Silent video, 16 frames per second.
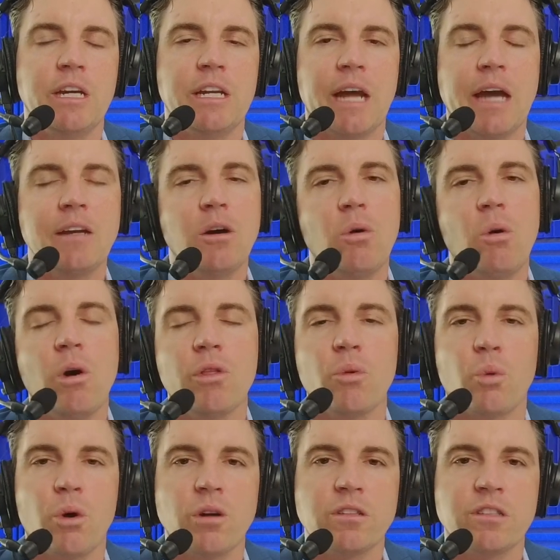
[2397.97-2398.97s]
and I know all the
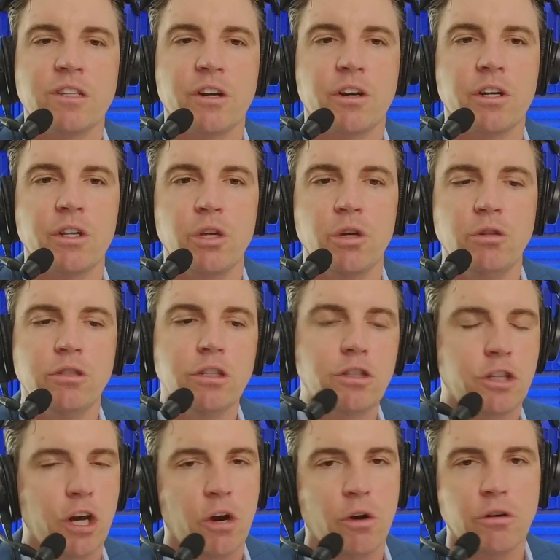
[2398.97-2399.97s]
words they're going to use, it's
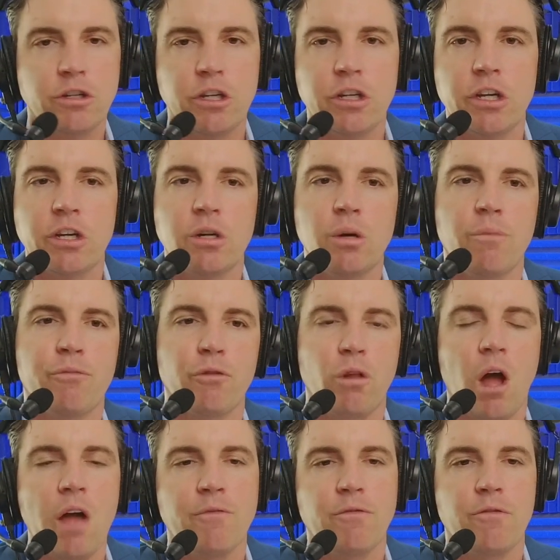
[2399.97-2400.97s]
guaranteed income for
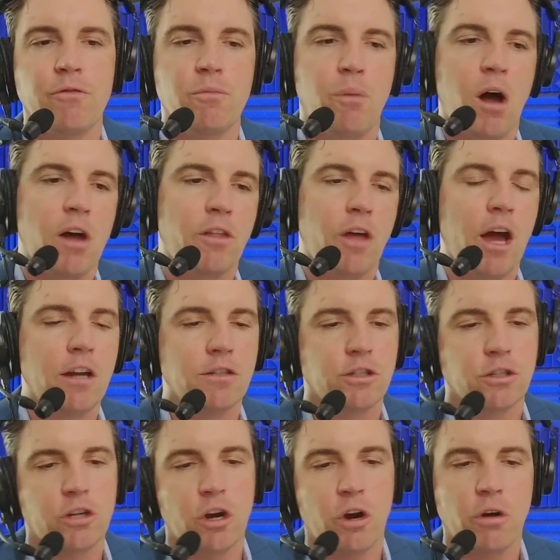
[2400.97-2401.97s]
life. If you buy that, is
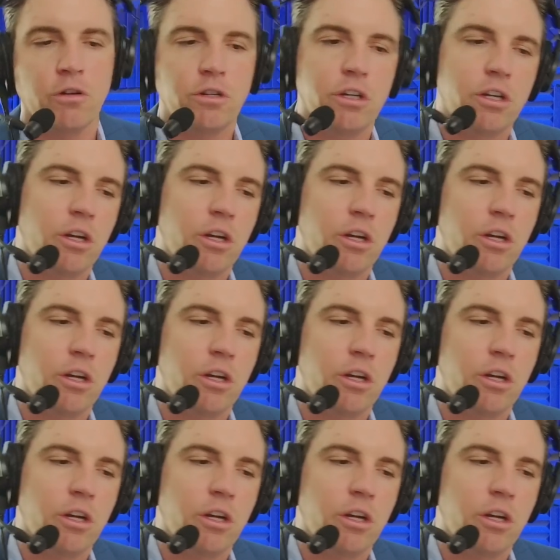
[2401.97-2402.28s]
it guaranteed